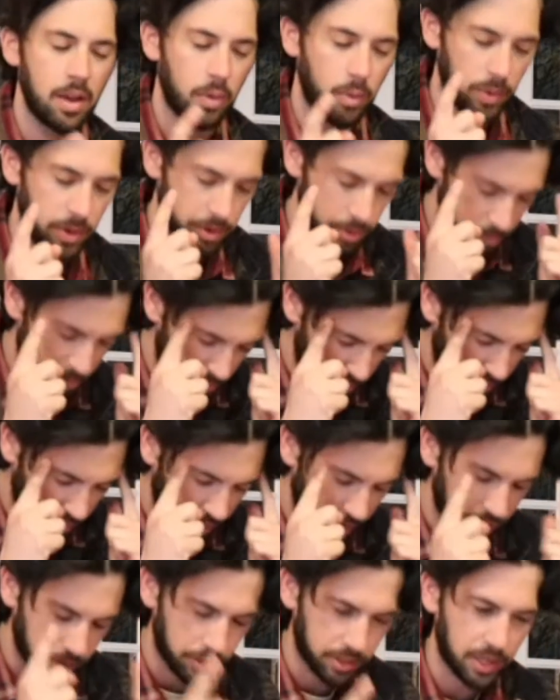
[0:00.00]
When you
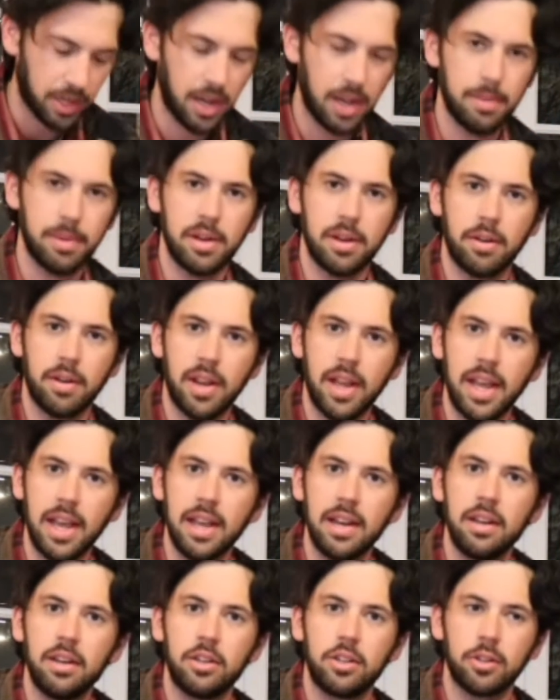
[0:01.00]
budget your time in your
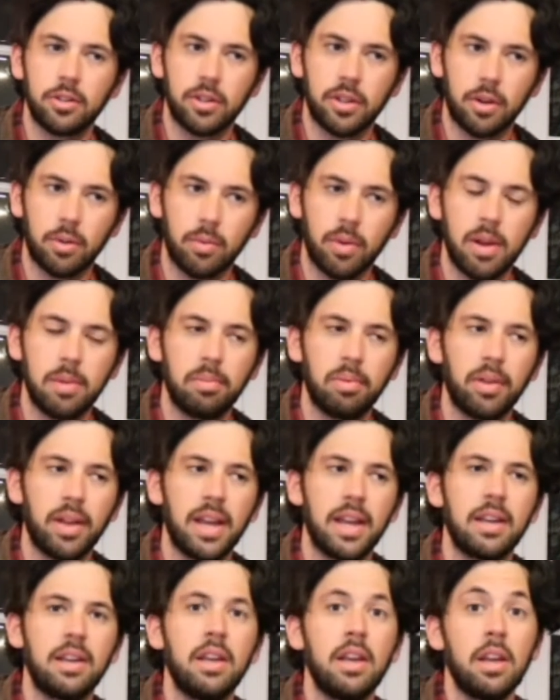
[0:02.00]
head during your run
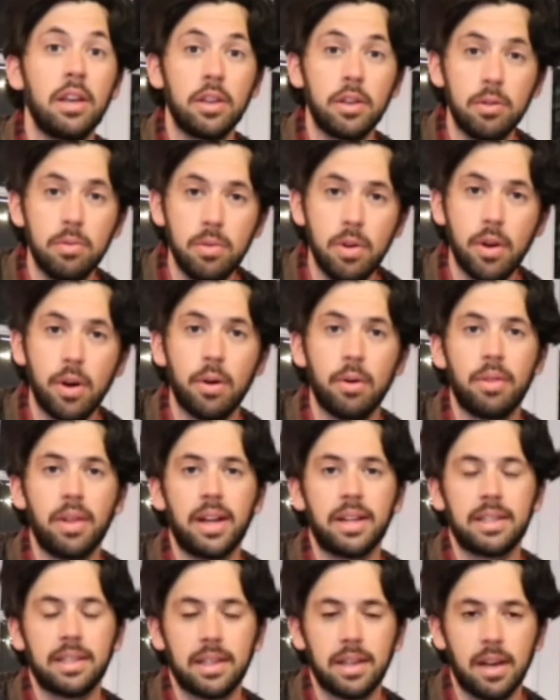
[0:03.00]
plan, you know
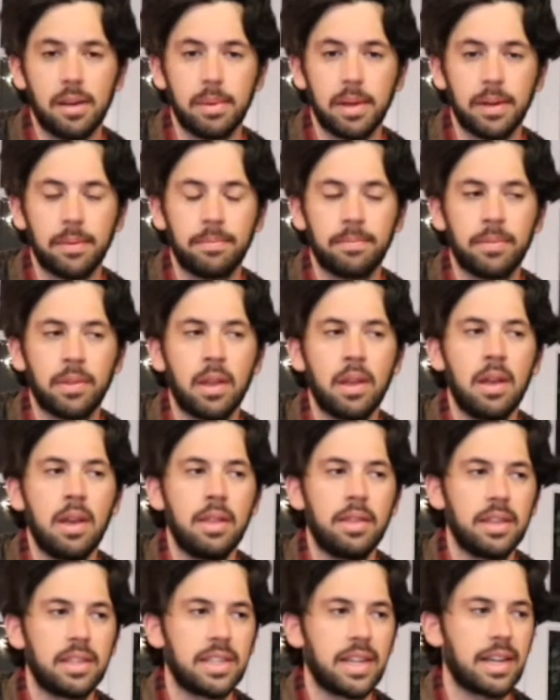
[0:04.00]
that's coming.
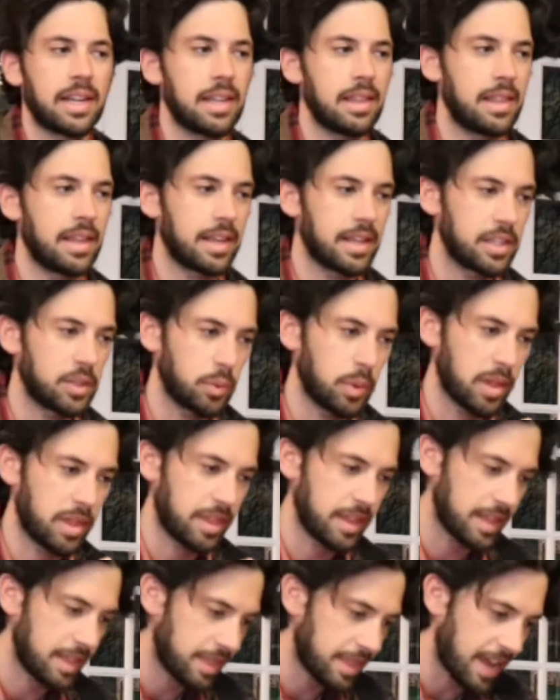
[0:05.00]
The second thing is
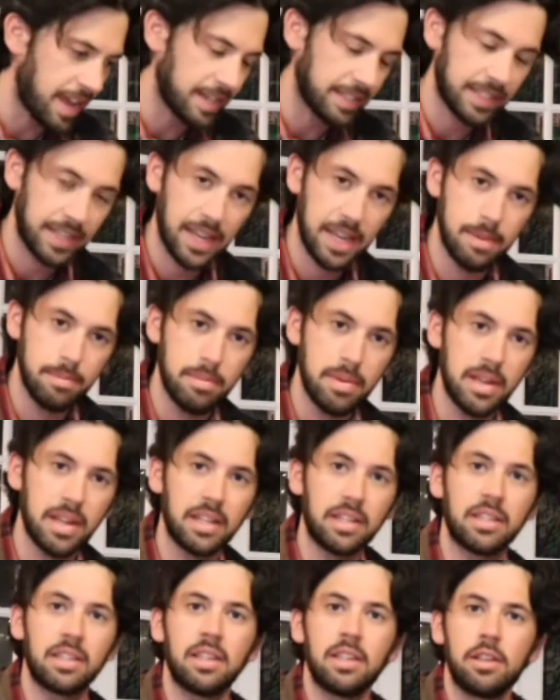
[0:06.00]
within that 10
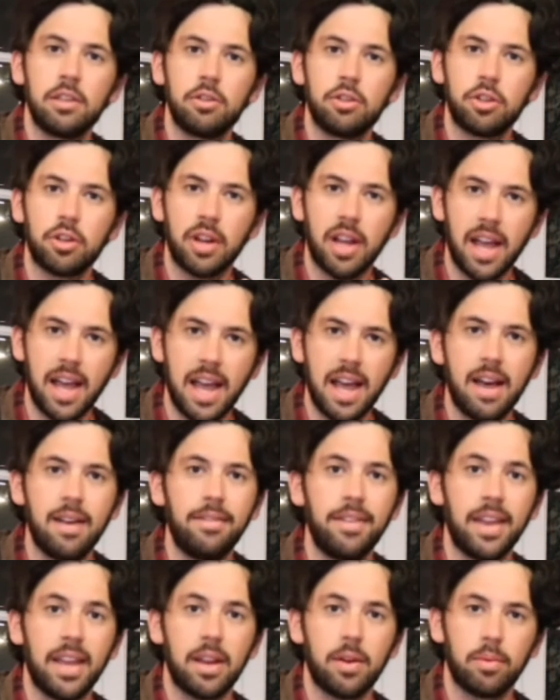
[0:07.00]
minutes, you should
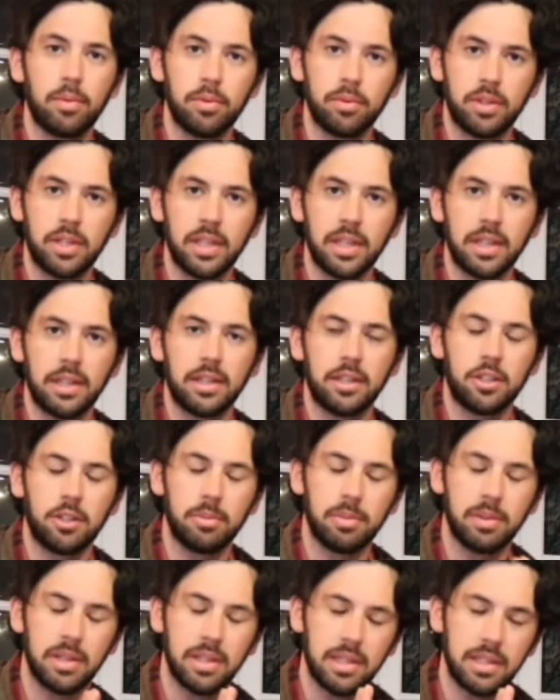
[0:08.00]
have a routine. It
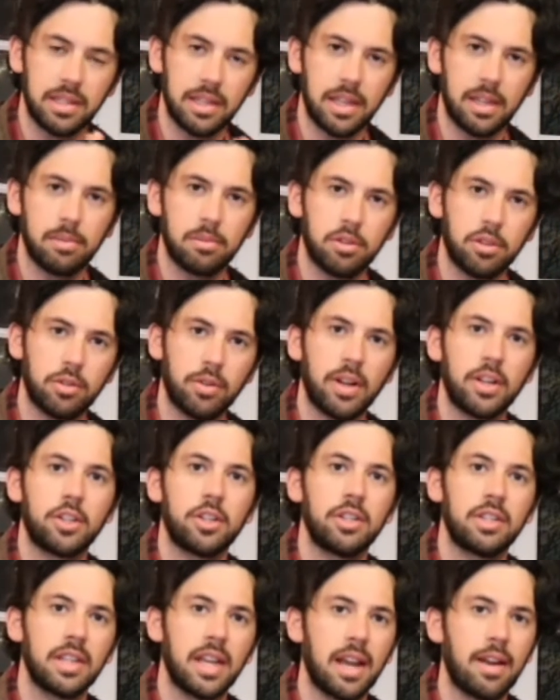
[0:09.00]
should be the same
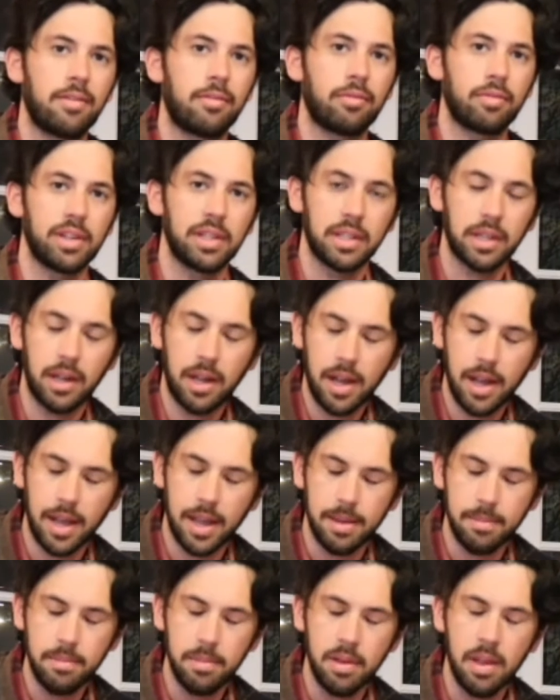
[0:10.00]
stretches every
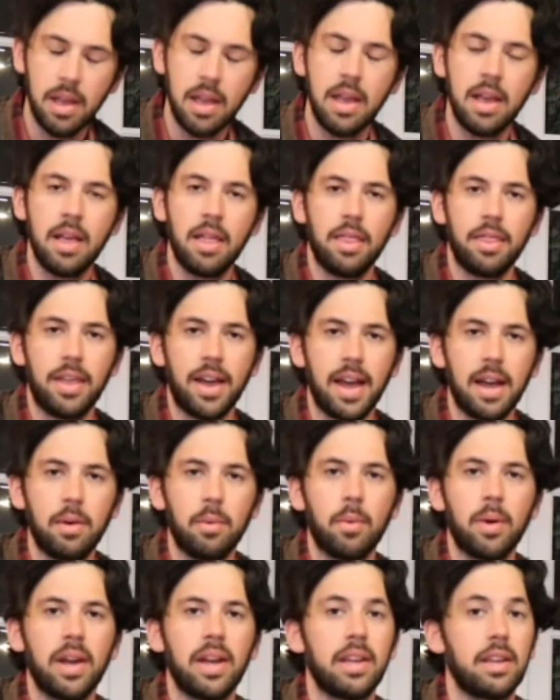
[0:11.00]
time.
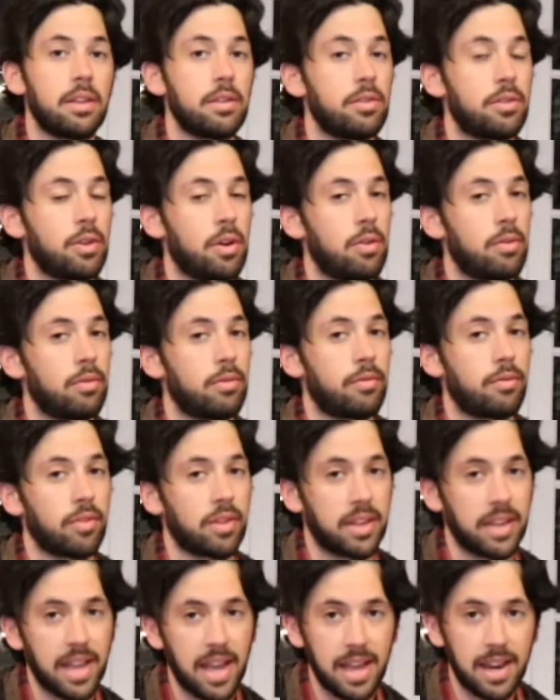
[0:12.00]
That way you don't
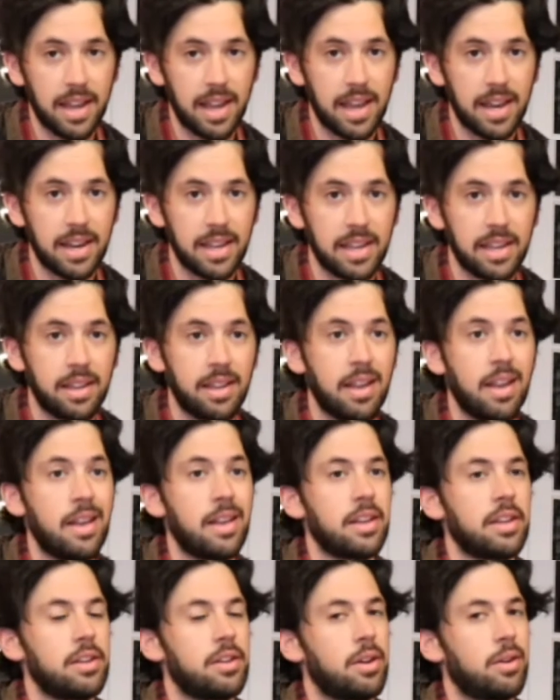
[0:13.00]
forget any,
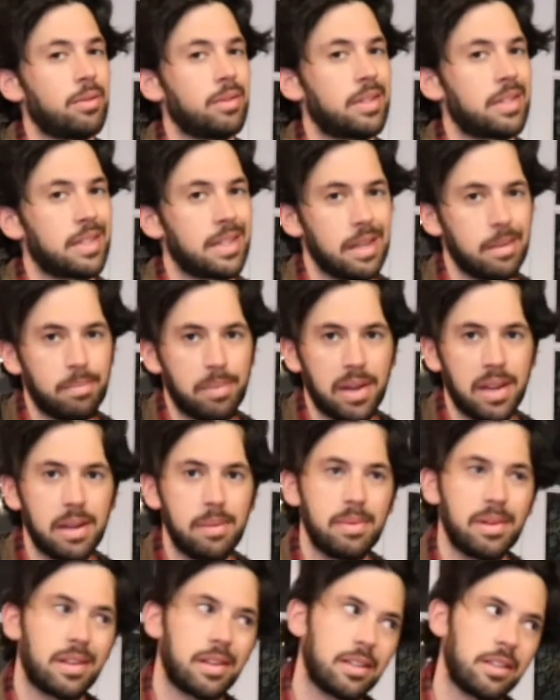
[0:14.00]
you don't skip
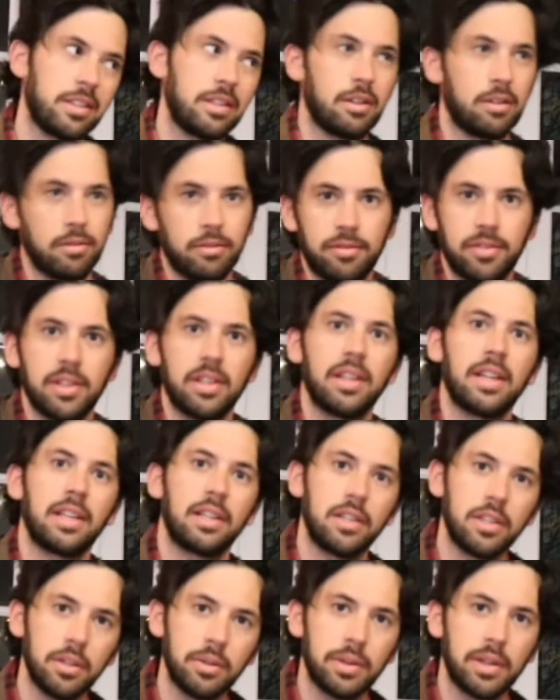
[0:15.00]
any because you don't feel
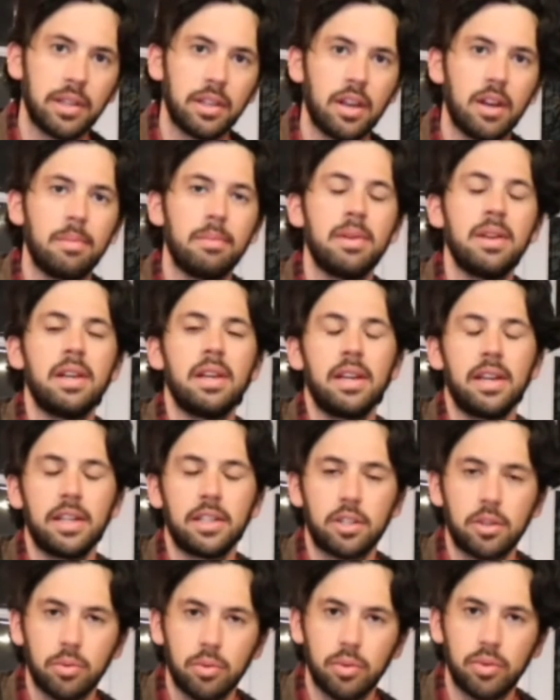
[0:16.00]
like doing them.
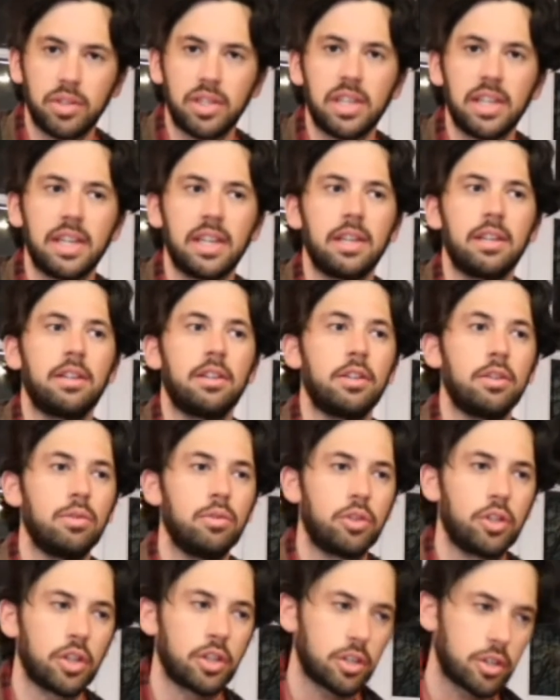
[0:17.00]
It's a routine. You
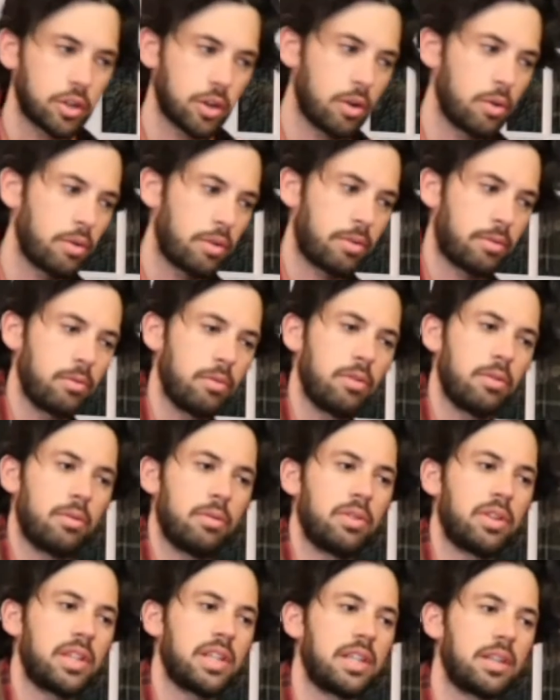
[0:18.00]
just go through the
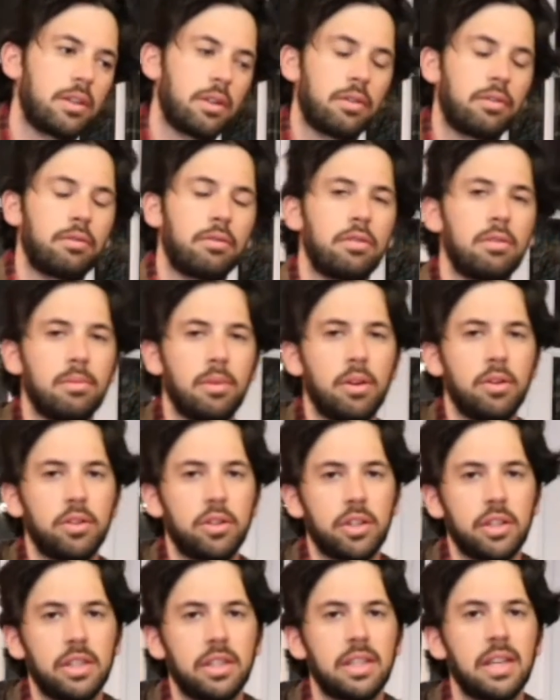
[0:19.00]
routine, go through the
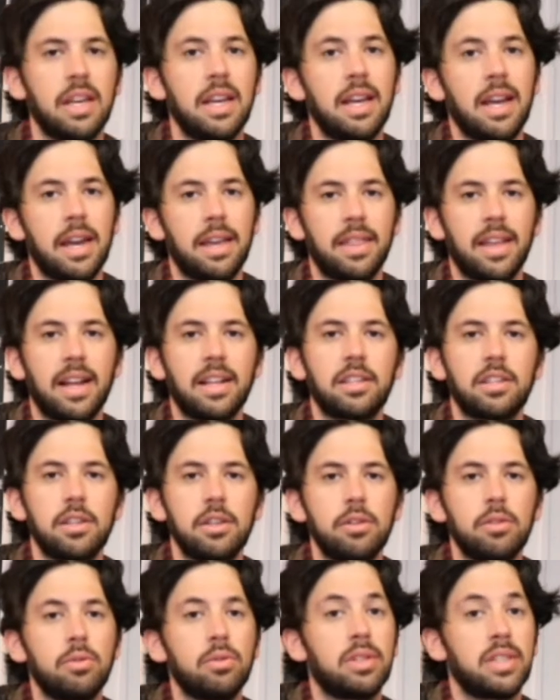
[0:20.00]
motions, and that's
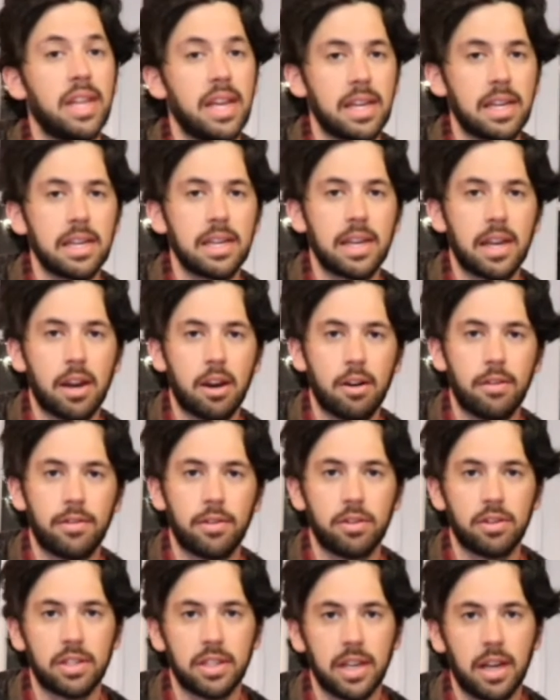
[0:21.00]
you taking care of
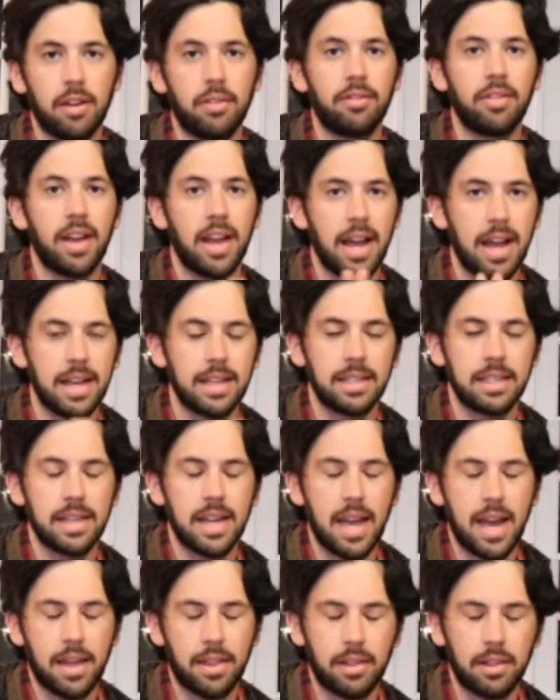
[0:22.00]
yourself as an
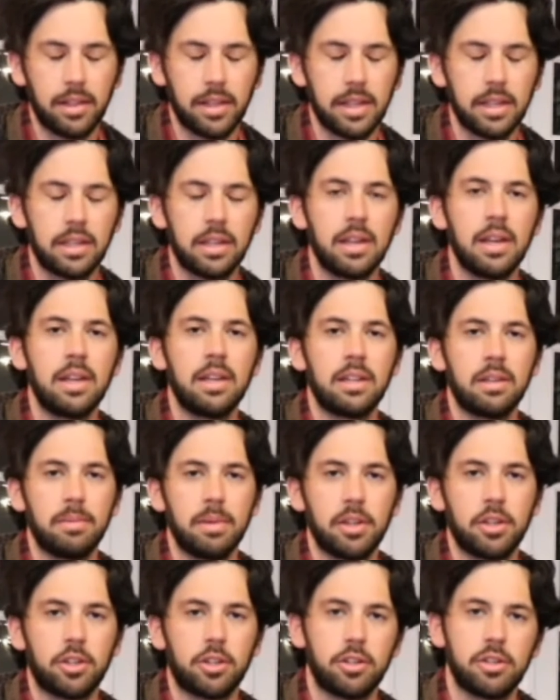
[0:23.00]
athlete to
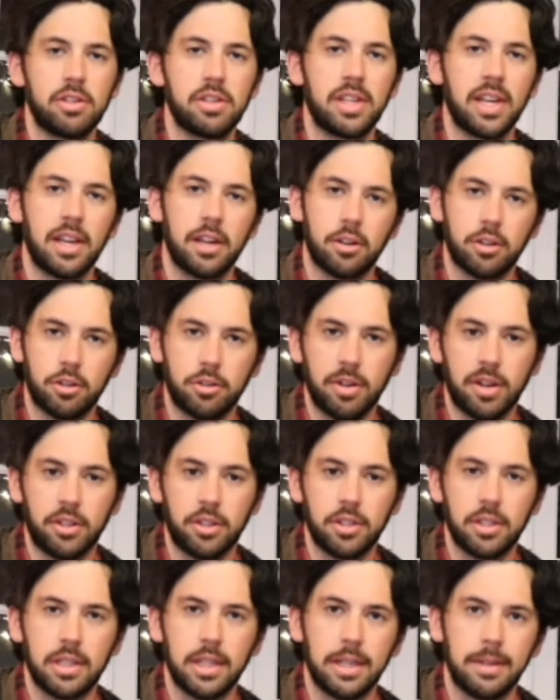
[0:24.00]
make sure you get your
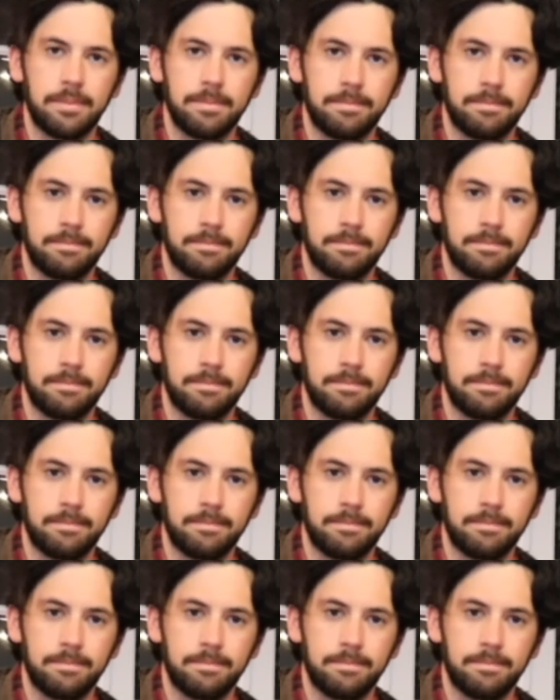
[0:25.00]
stretches in.